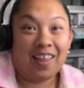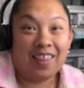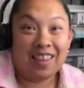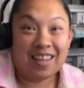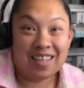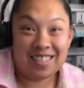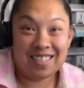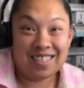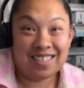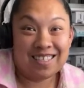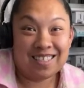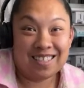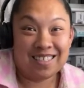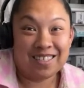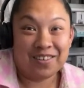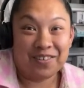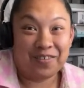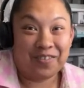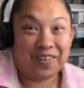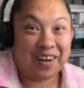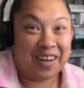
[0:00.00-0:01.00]
This is a
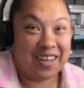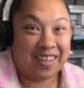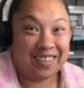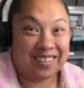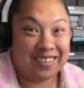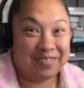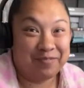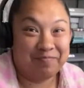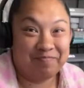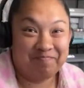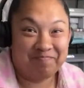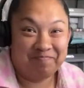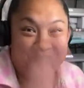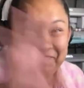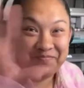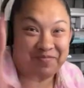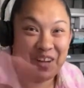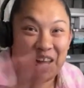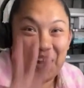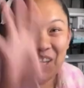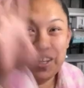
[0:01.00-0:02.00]
different
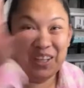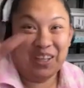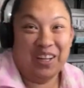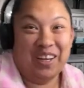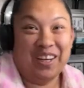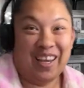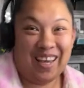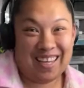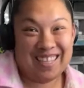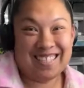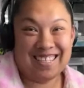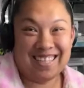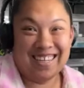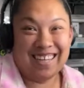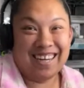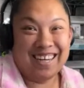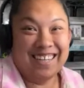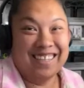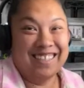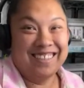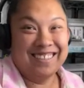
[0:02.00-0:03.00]
look, isn't
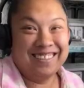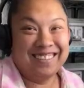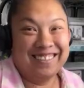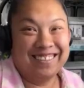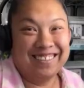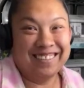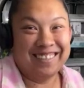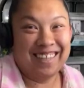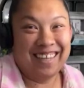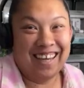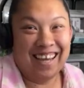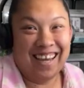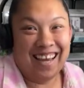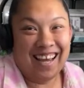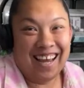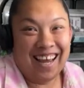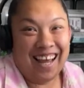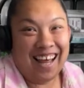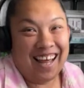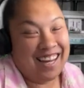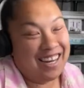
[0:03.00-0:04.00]
it?
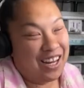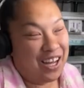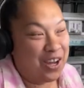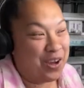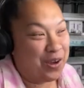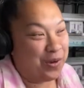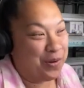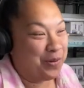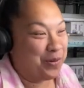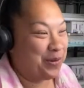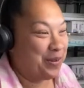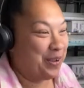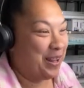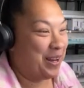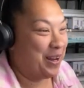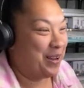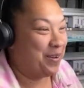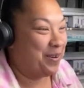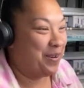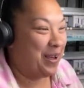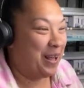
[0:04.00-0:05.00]
Hello,
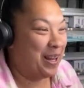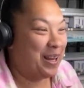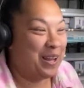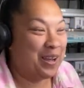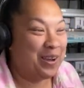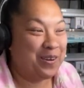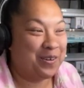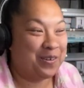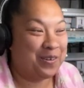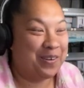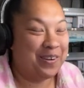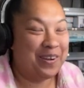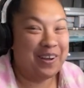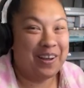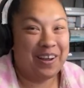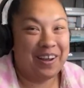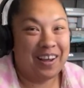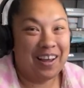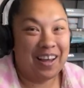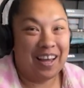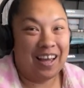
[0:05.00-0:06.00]
hello, hello.
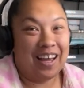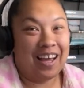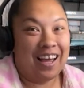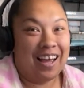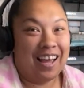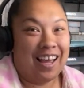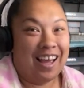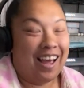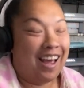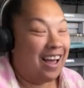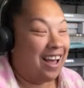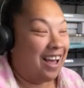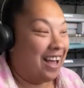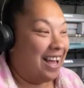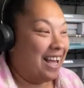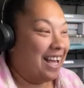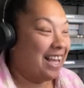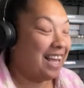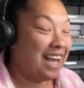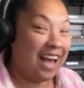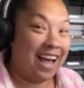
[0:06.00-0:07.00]

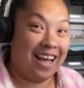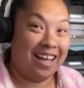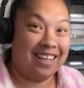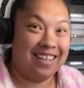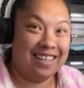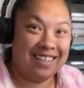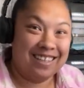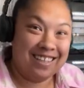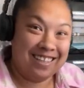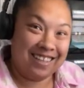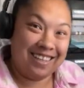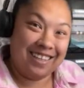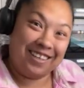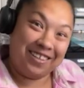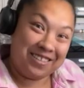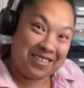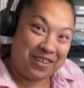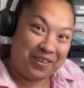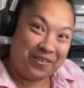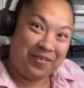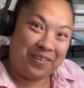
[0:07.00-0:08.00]
Yeah, a
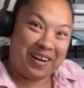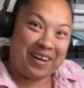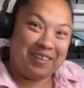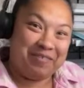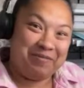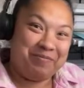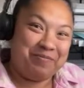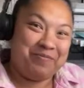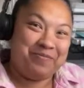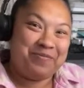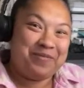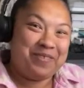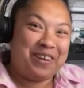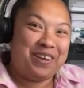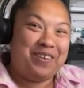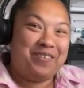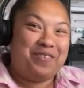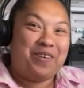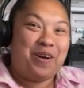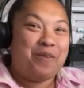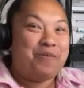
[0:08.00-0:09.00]
little different
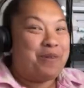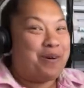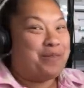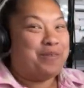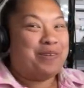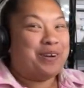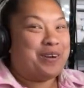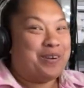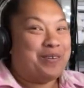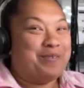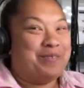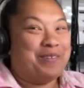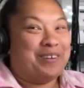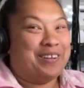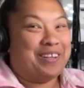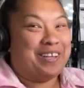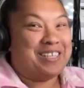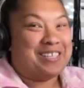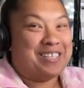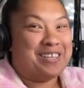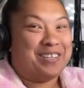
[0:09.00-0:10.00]
from what we're
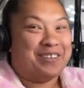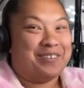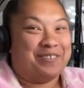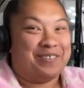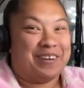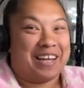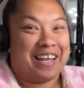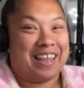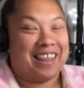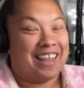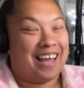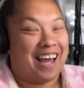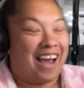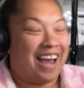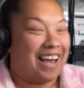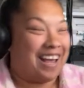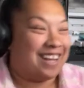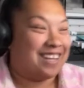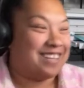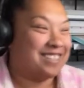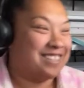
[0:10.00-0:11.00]
normally dealing with,
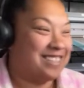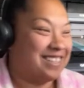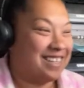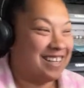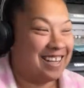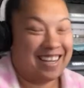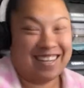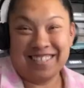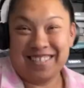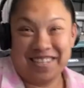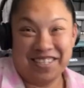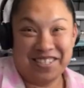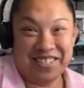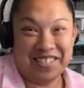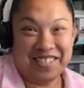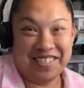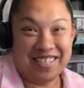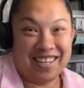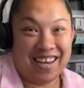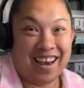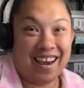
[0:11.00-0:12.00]
I guess I
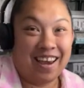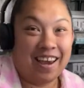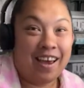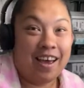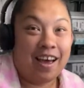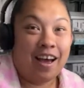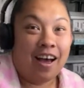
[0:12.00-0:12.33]
should say.